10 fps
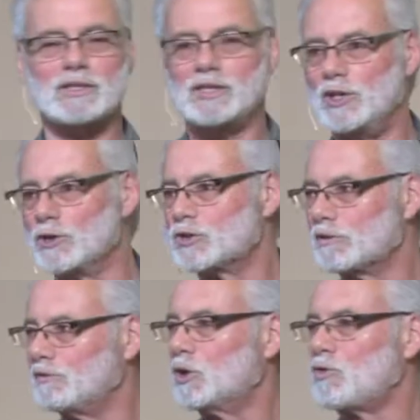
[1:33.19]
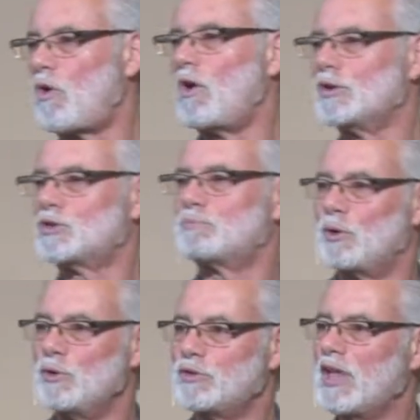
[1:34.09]
years of lacrosse,
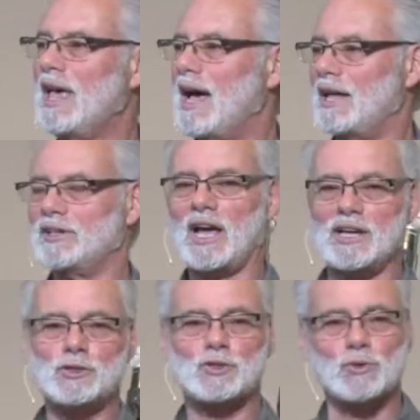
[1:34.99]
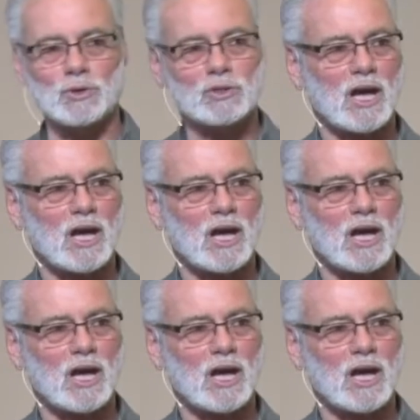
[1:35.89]
both on the high school,